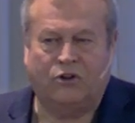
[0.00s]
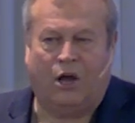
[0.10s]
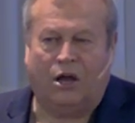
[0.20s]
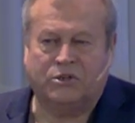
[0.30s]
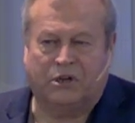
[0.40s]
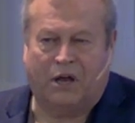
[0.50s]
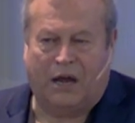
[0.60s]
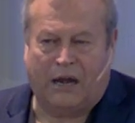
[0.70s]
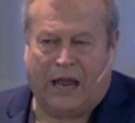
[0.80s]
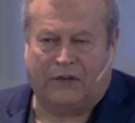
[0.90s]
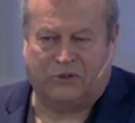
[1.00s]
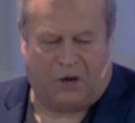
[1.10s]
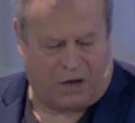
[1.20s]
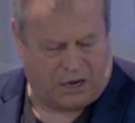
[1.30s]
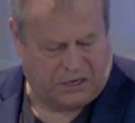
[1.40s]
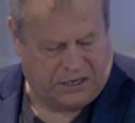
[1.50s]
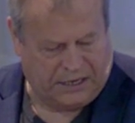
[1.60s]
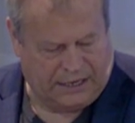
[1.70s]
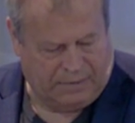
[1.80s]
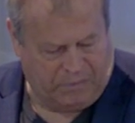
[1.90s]
talks to God and asks God,
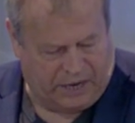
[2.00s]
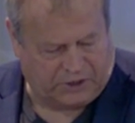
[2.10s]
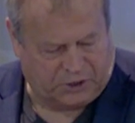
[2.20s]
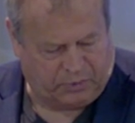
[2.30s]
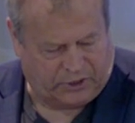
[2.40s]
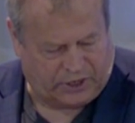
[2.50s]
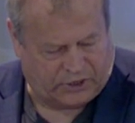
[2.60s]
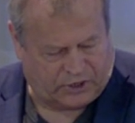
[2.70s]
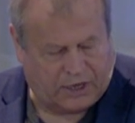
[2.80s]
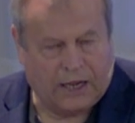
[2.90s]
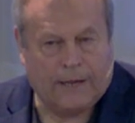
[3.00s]
makes his petition.